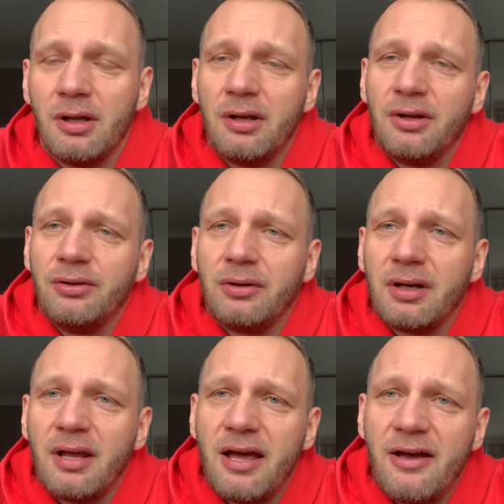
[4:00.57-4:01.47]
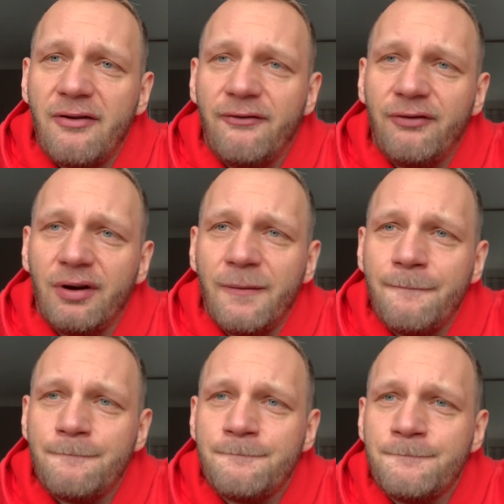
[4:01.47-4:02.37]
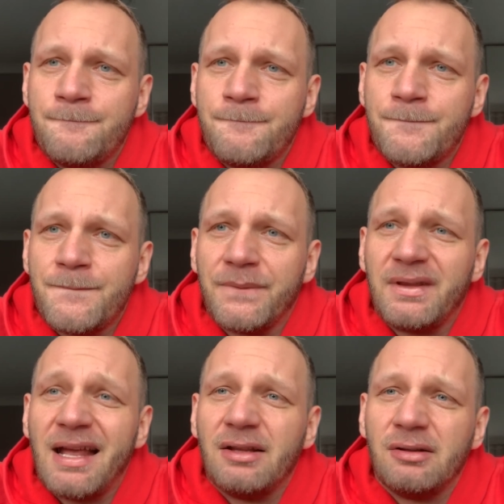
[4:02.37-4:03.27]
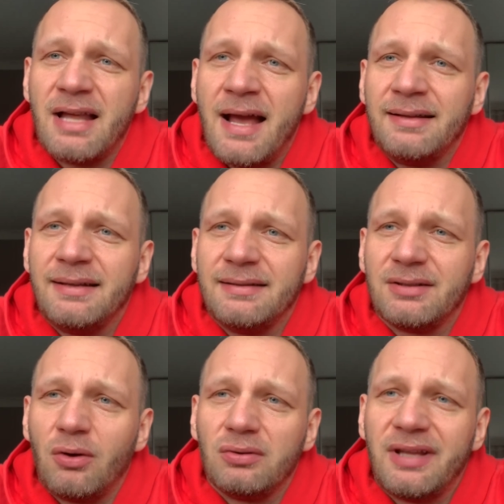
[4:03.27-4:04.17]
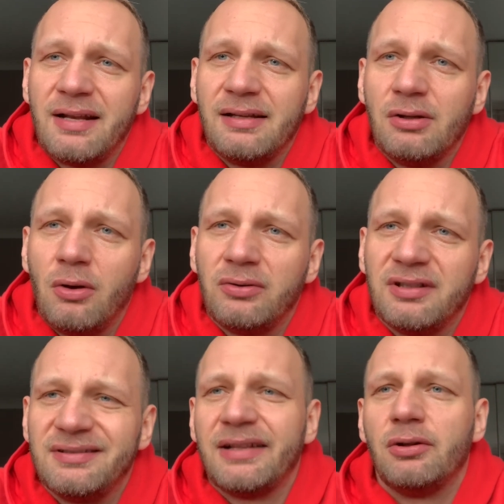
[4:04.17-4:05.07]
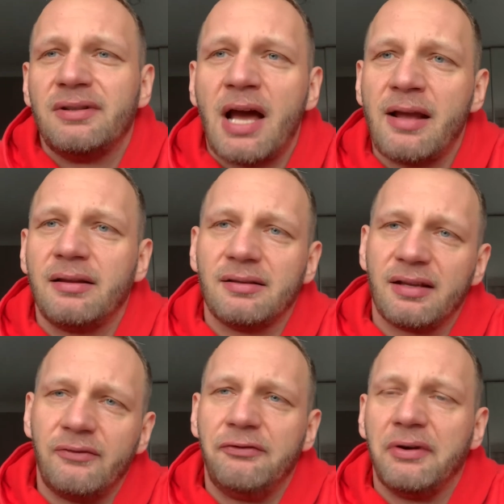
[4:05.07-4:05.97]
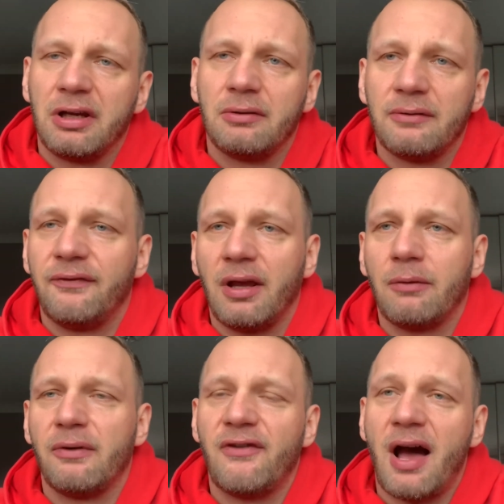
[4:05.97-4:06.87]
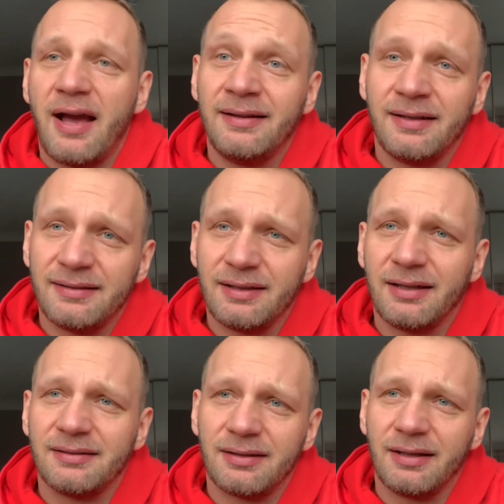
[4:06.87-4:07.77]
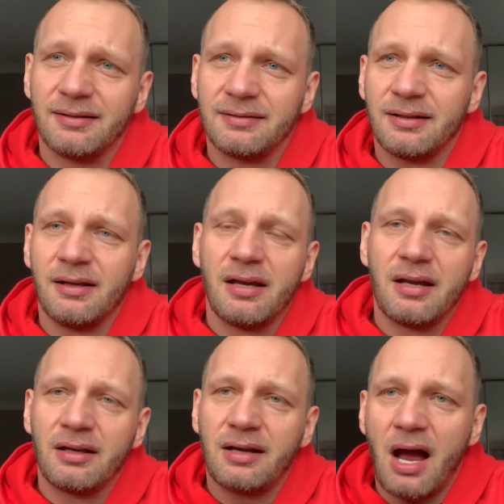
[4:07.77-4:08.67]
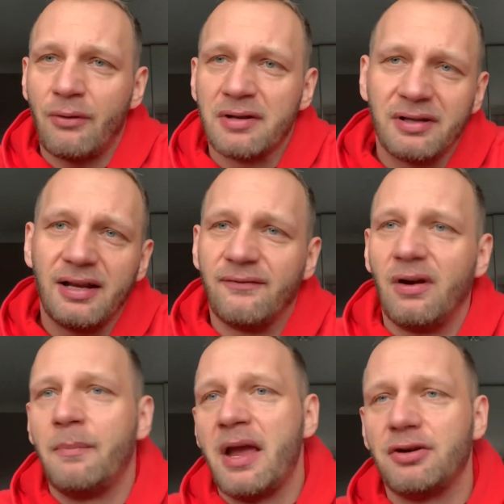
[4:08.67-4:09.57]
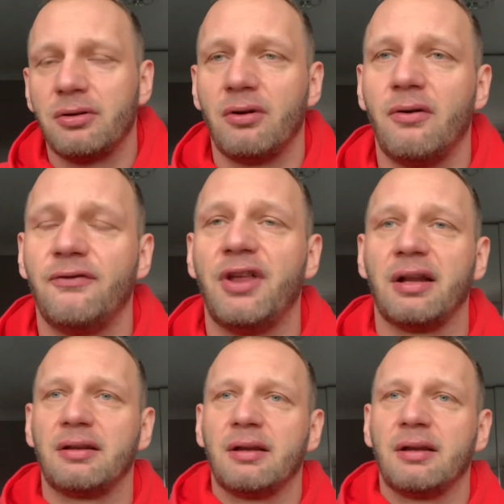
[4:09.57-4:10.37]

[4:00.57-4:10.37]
You can have tendinitis or tendinosis. Tendinitis, everything with itis is current inflammation of that